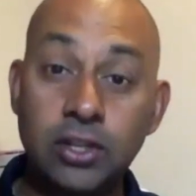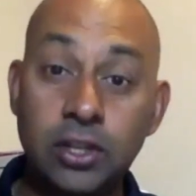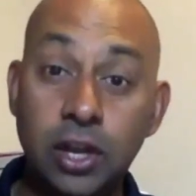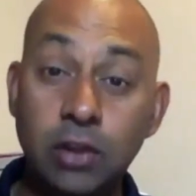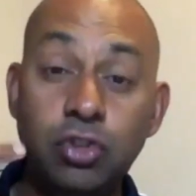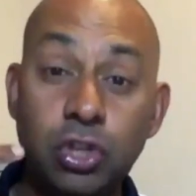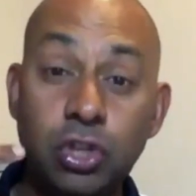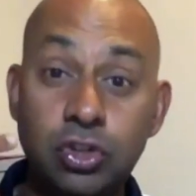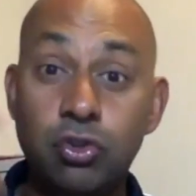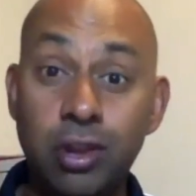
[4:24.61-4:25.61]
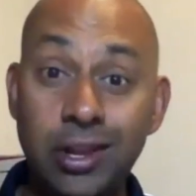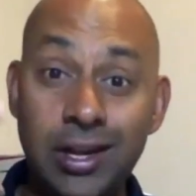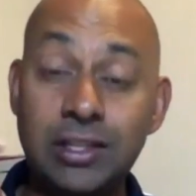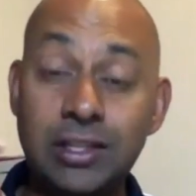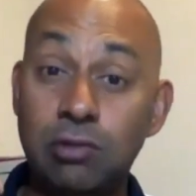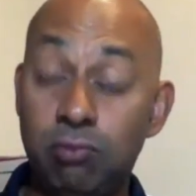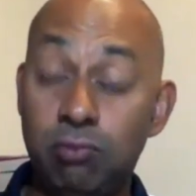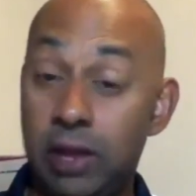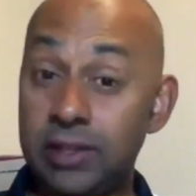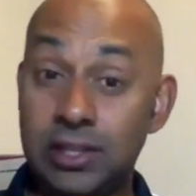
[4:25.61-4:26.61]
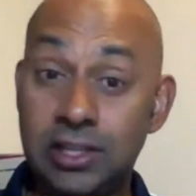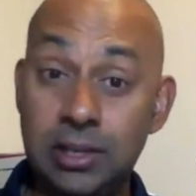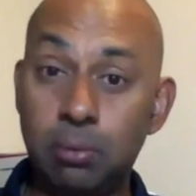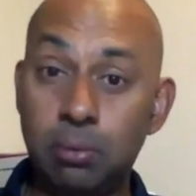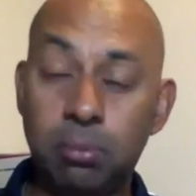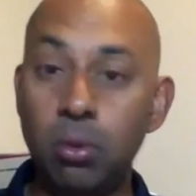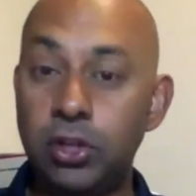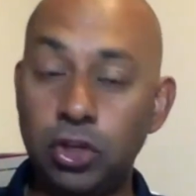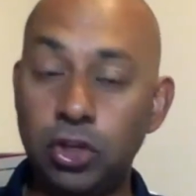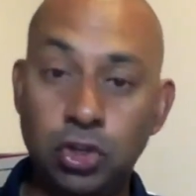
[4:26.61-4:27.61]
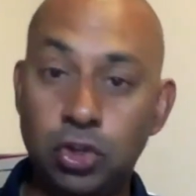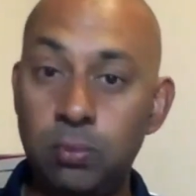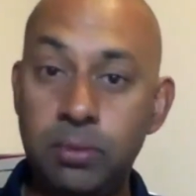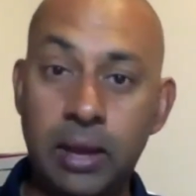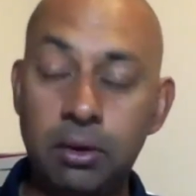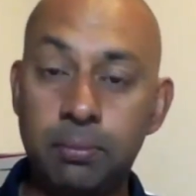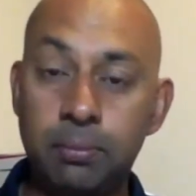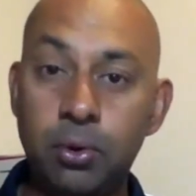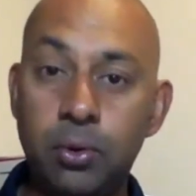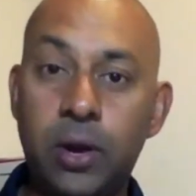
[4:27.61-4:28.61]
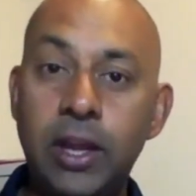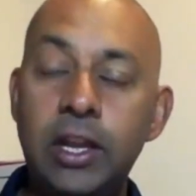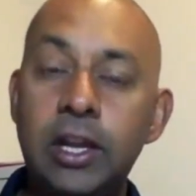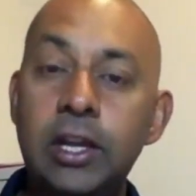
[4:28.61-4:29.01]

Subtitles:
So don't just treat it as a simple ball that you should be able to put away.